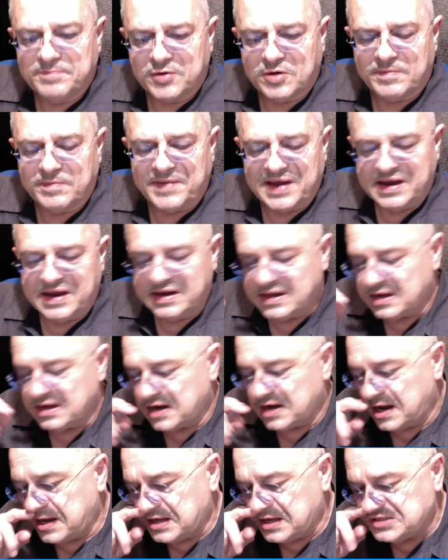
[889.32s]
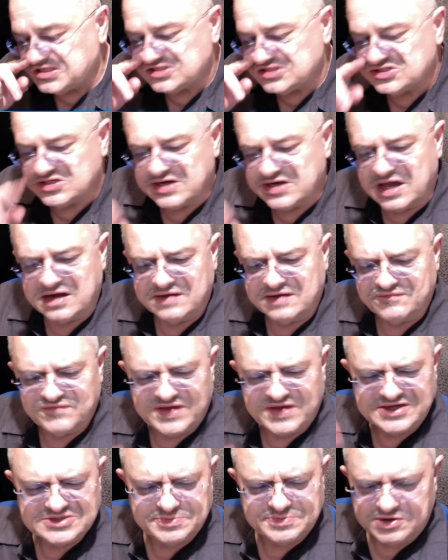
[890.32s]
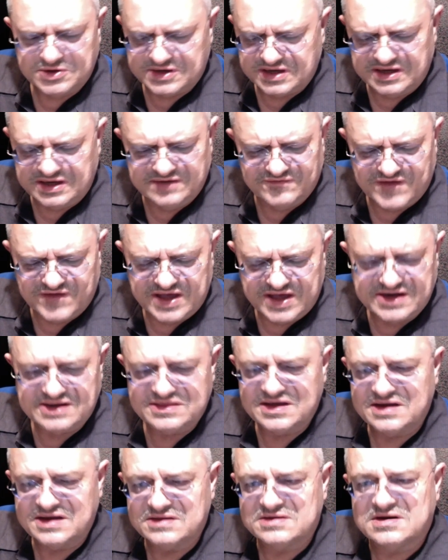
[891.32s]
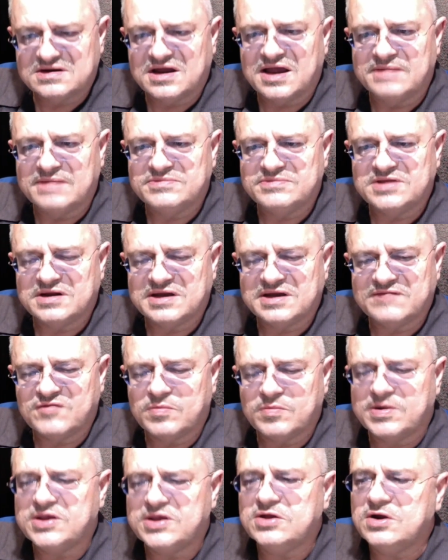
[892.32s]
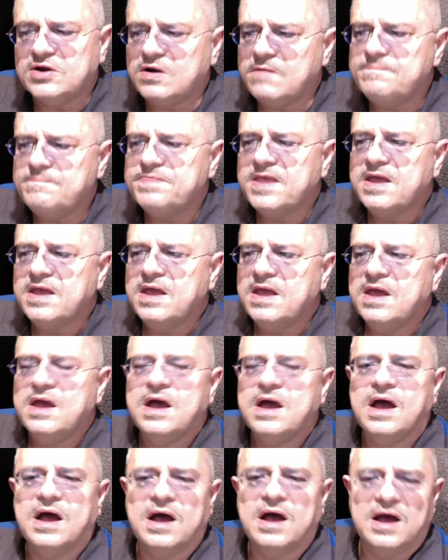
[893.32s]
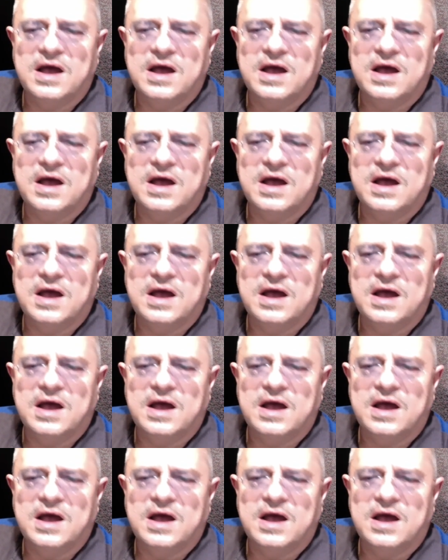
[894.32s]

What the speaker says: We were in Burbank, and I had just sent out a Facebook invite, I think at the time, telling everybody,